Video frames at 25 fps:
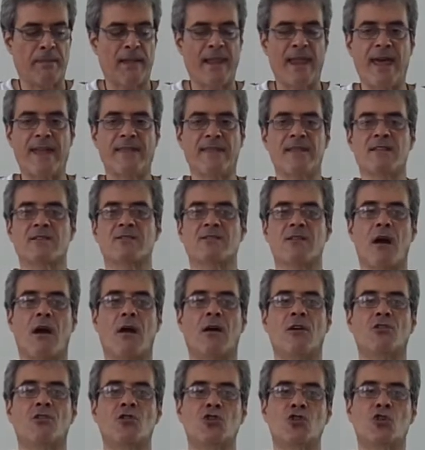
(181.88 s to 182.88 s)
planets
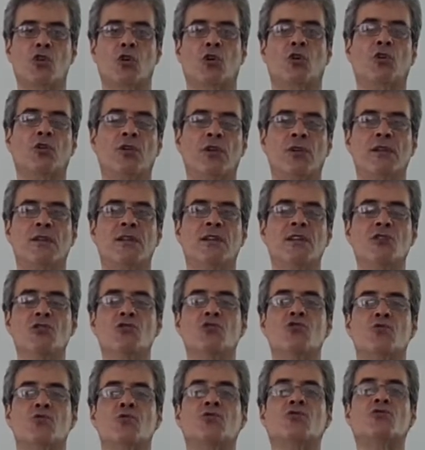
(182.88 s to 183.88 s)
are turning
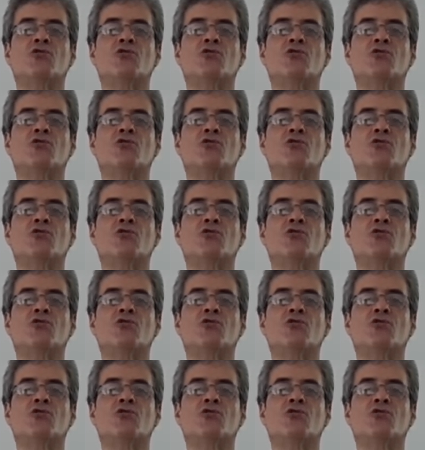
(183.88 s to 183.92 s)
into